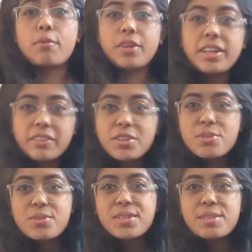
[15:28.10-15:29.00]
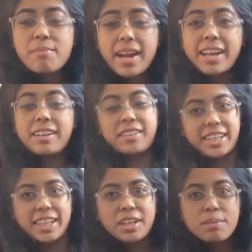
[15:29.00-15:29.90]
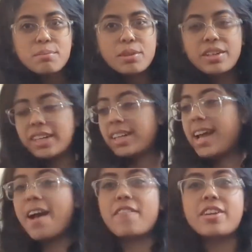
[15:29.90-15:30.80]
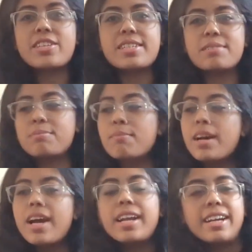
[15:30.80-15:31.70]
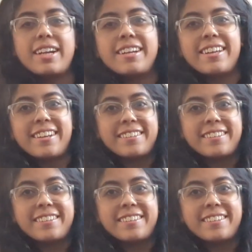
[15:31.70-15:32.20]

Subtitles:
morning rituals by reading a book and having some tea.